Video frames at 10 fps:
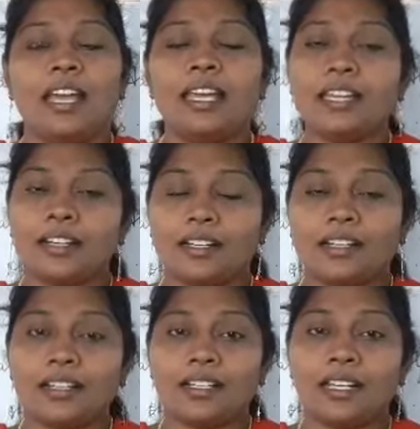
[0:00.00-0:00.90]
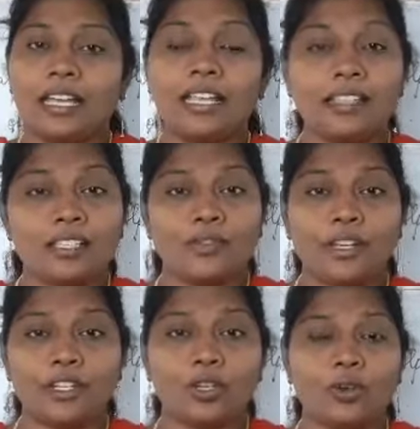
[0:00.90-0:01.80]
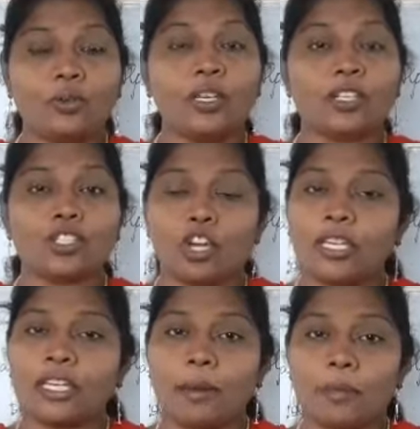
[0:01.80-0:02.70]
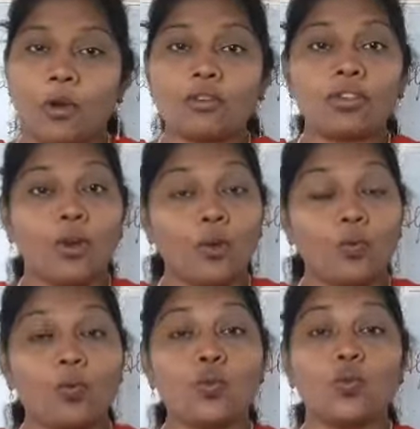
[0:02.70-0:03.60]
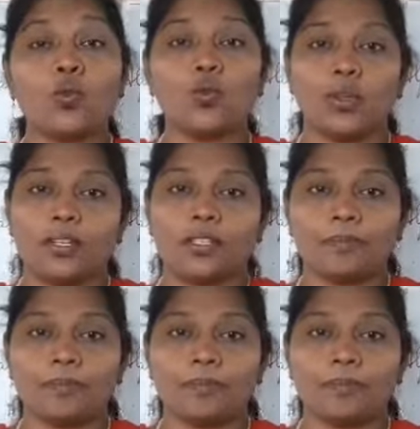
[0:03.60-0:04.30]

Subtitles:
Here in this video we are talking about wool.